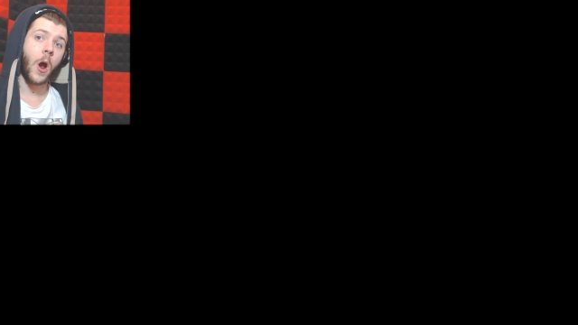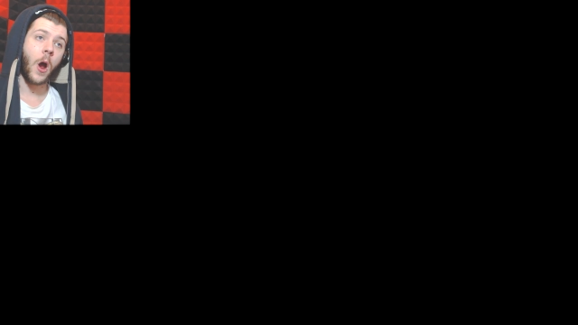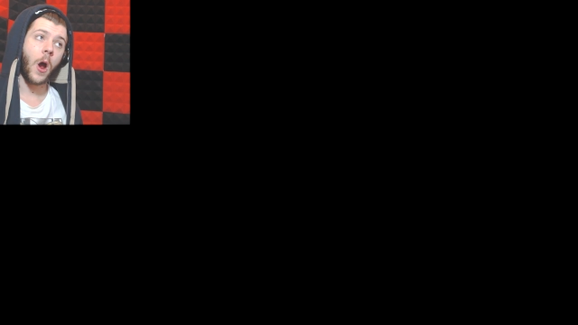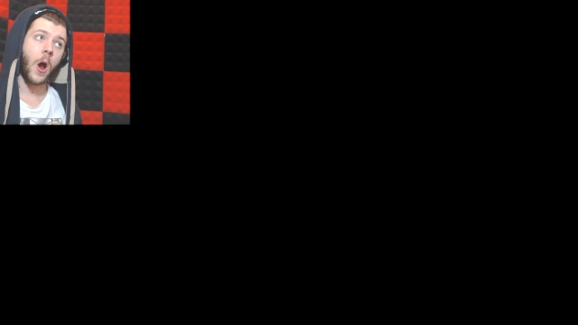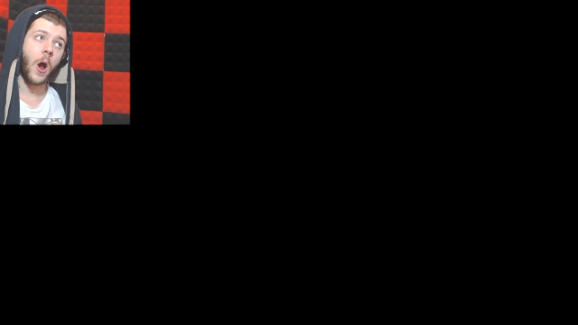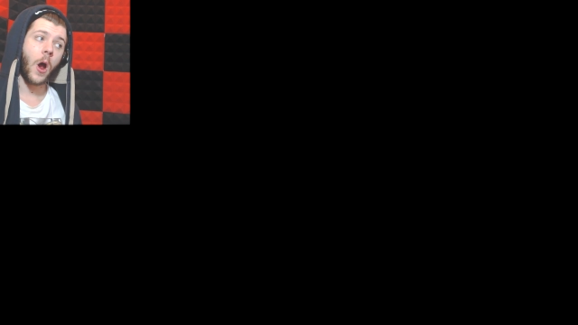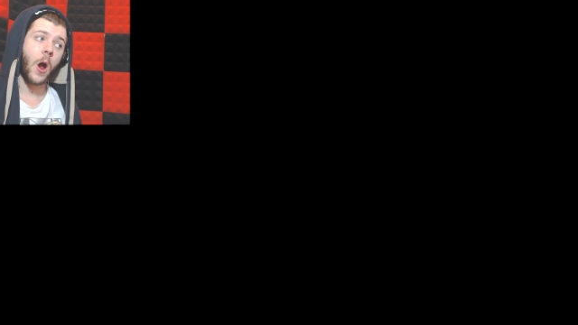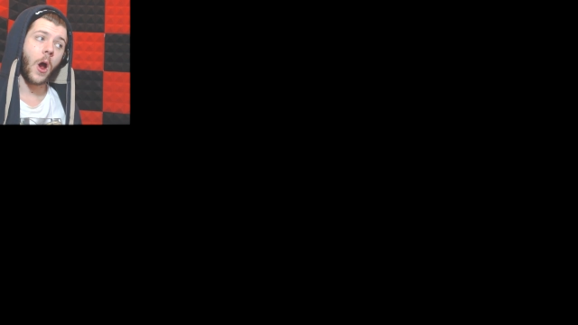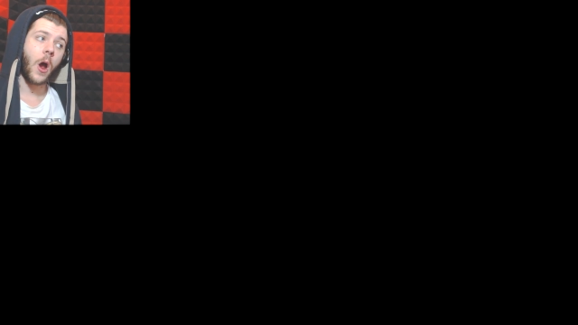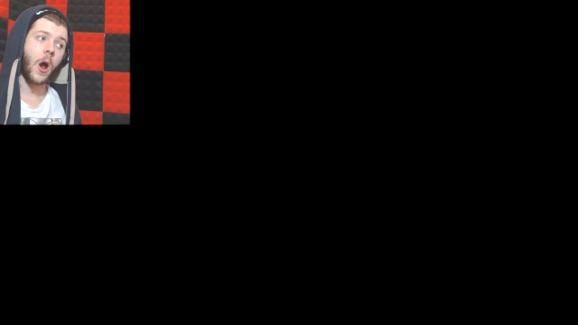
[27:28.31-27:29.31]

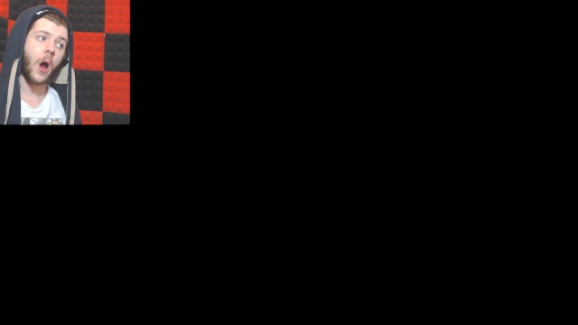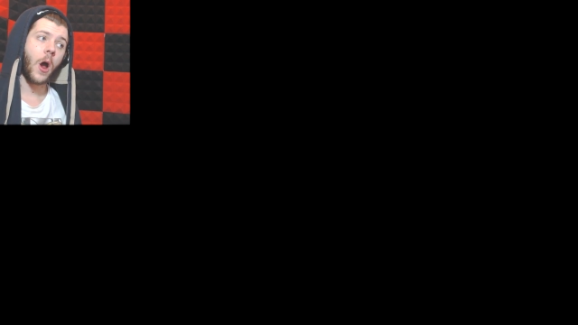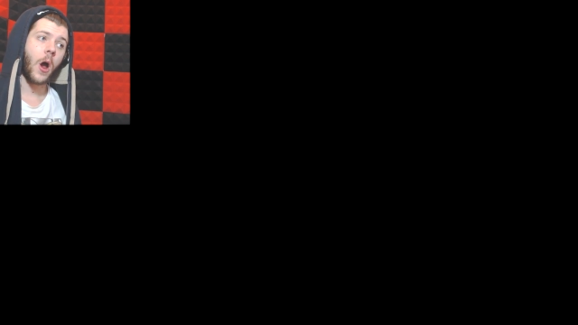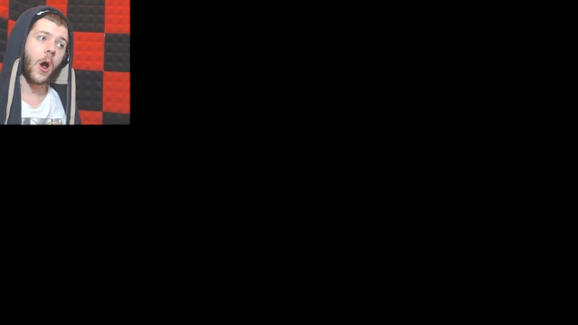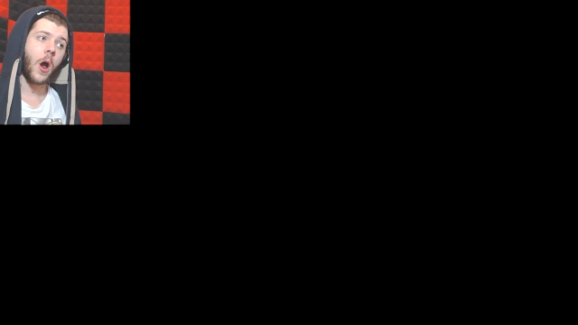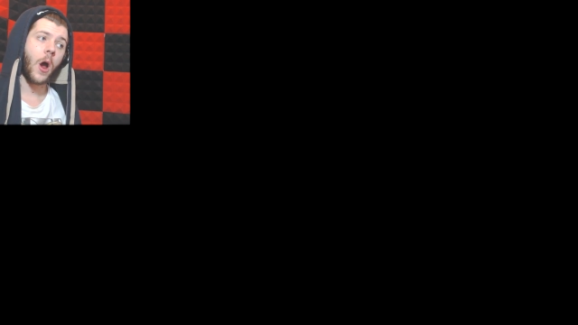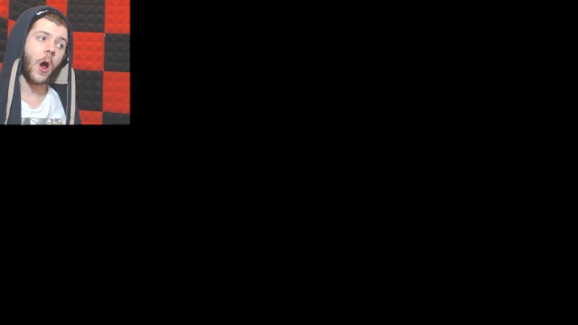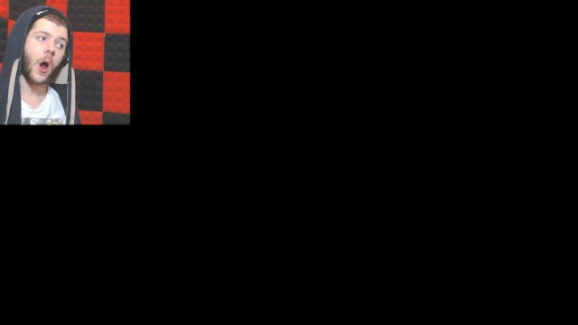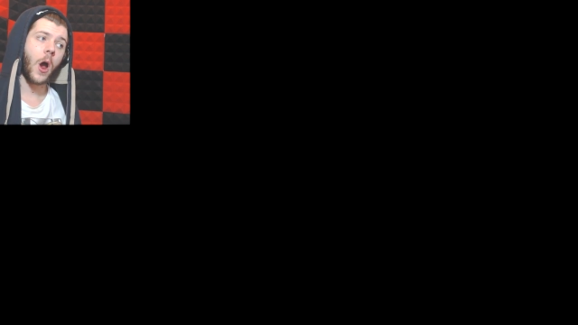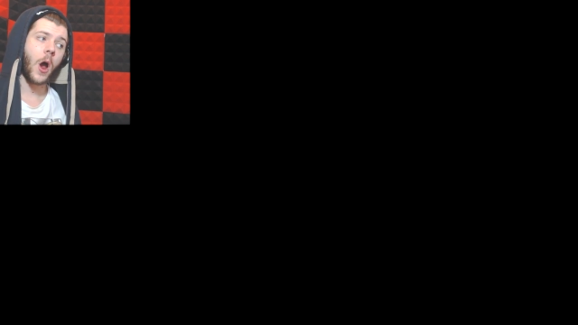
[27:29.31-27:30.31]

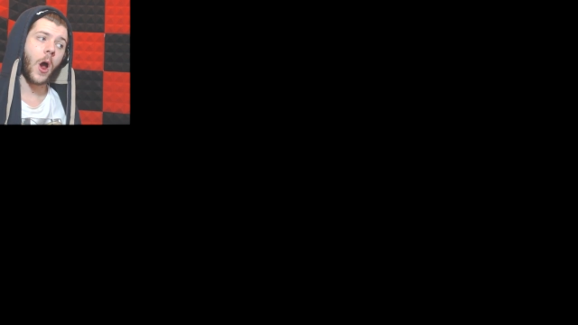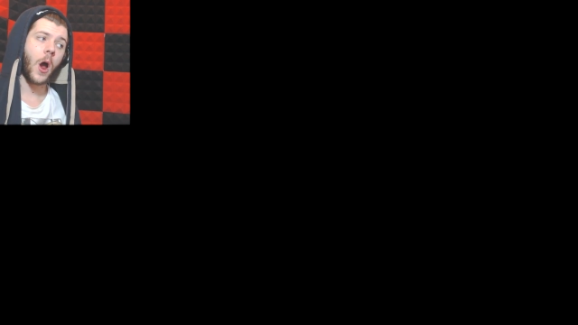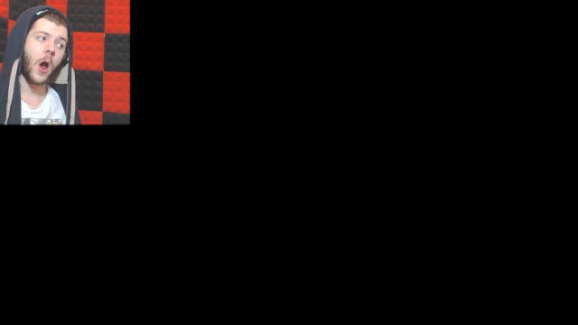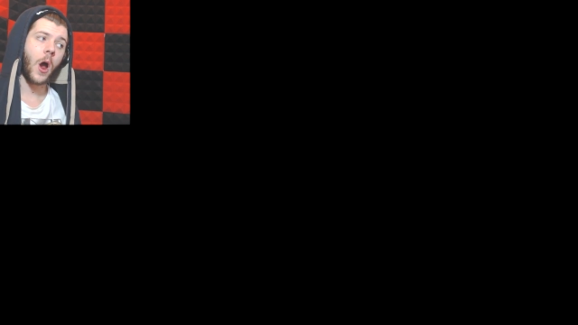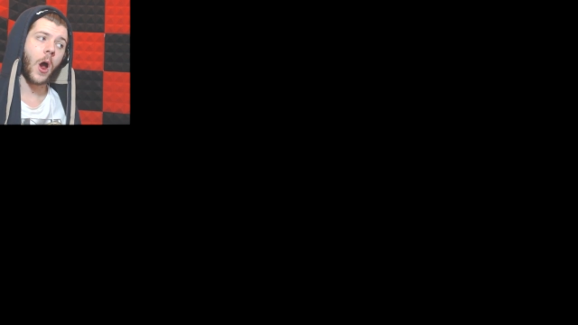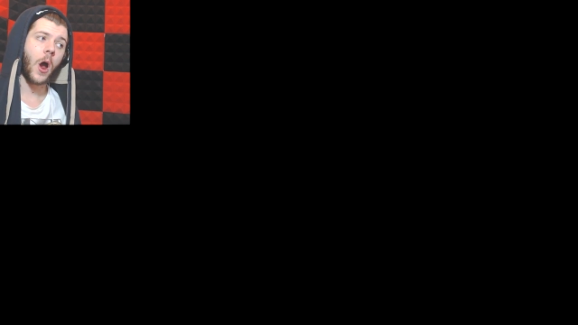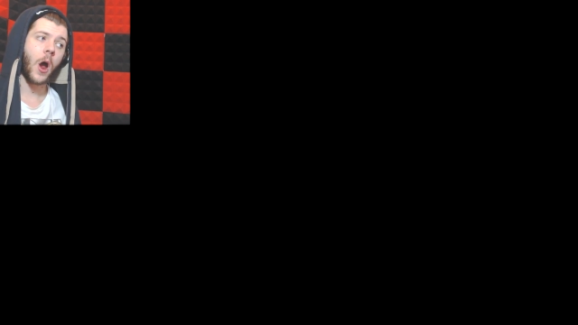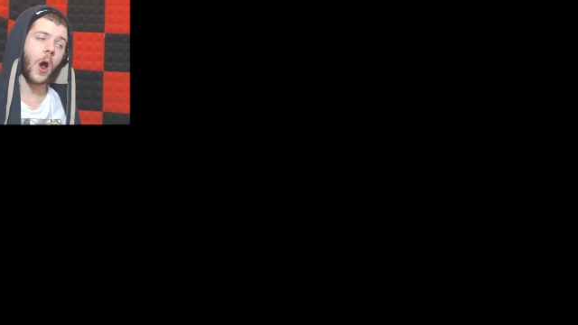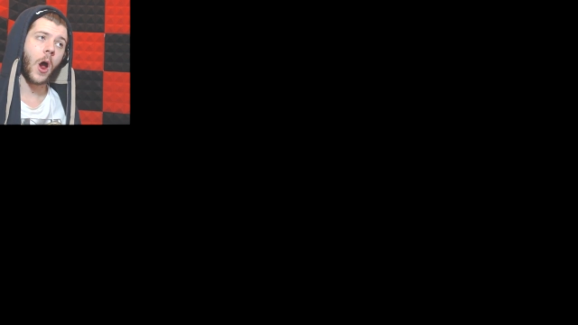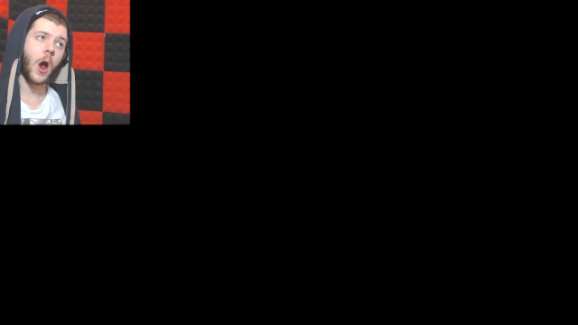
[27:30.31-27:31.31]

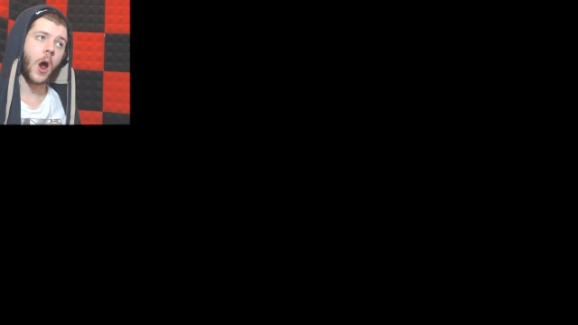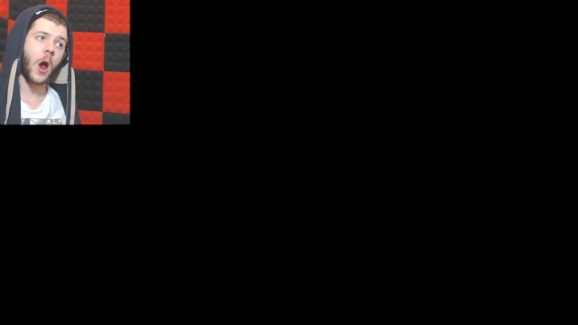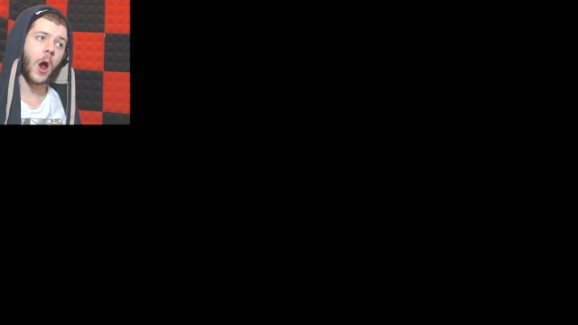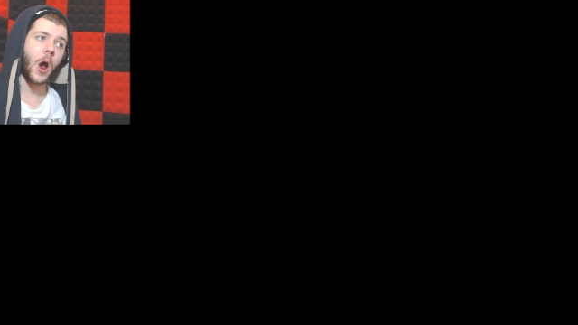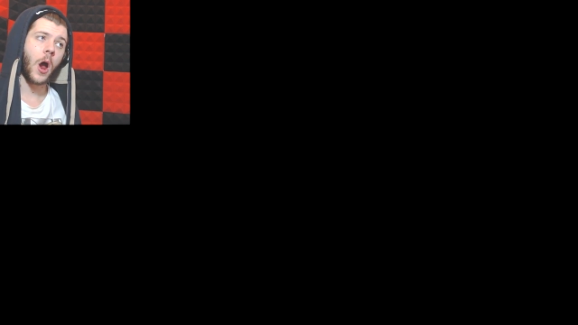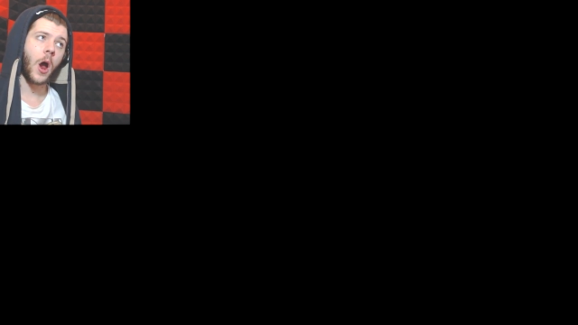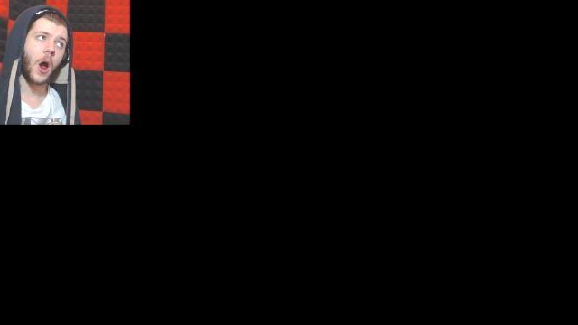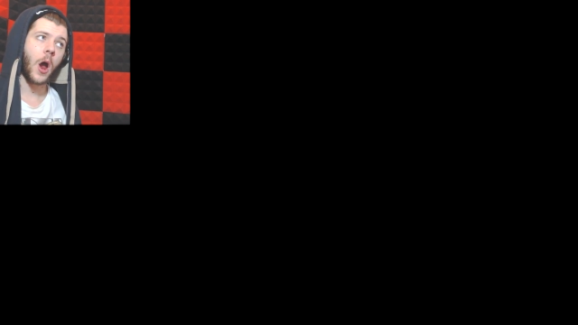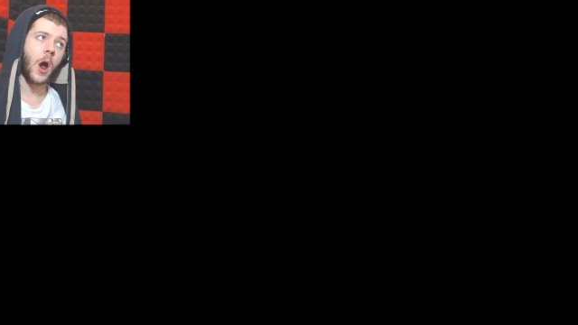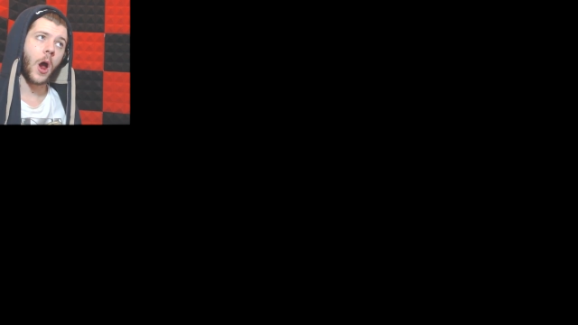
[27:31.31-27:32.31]

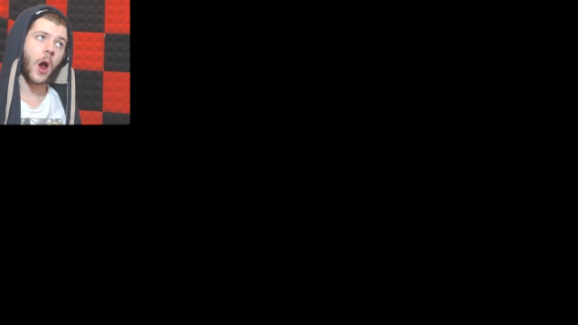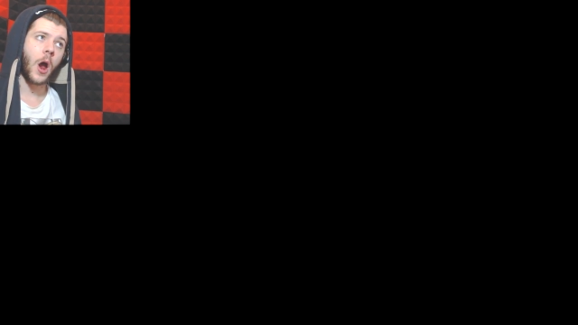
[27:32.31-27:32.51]
(no one is talking)